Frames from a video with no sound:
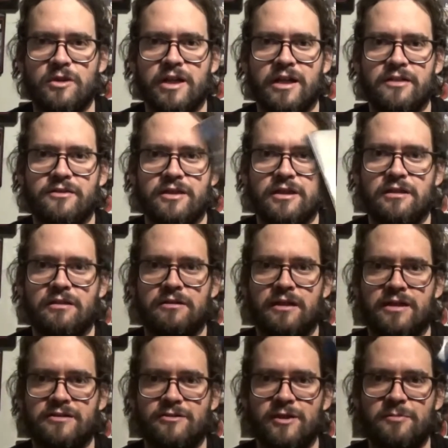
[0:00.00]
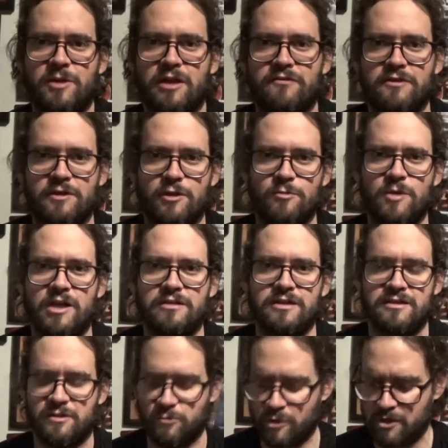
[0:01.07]
I think. Nice slipcover though, bought
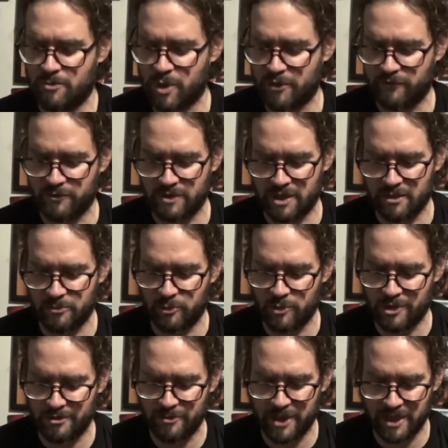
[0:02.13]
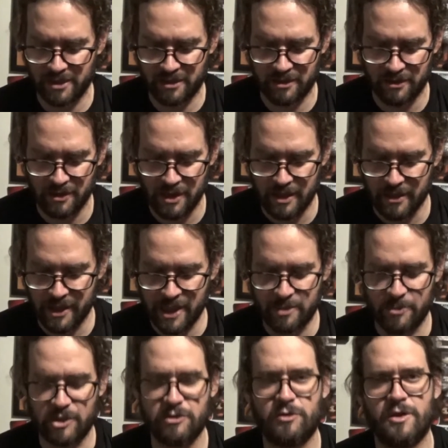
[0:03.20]
these at Walmart for cheap a while back.
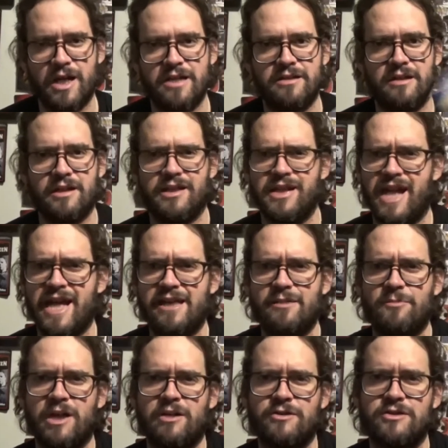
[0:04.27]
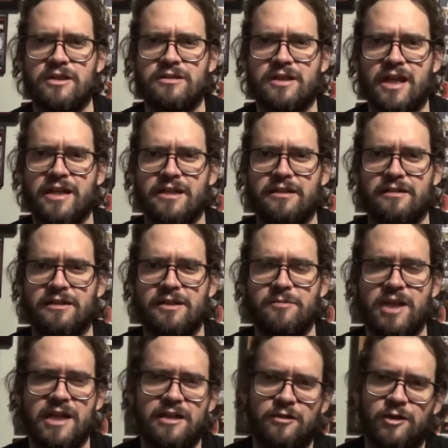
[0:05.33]
Annabelle Creation, and the Annabelles just kind of keep
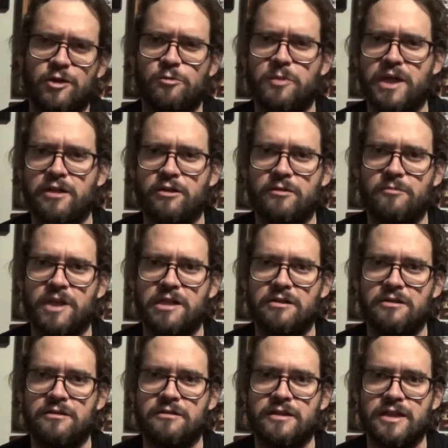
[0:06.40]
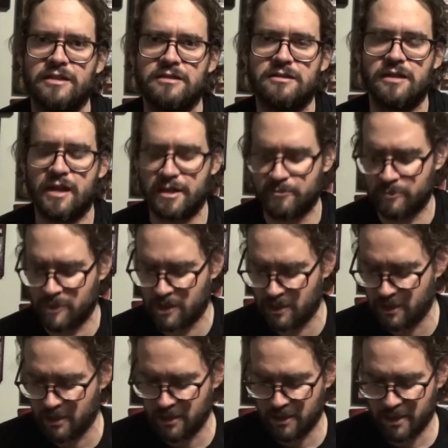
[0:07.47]
getting a little better and better each time,
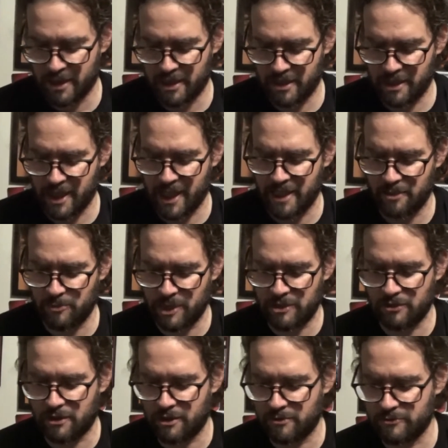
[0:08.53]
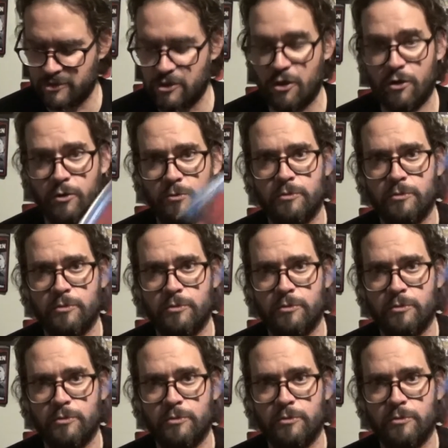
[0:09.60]
and Annabelle Comes Home.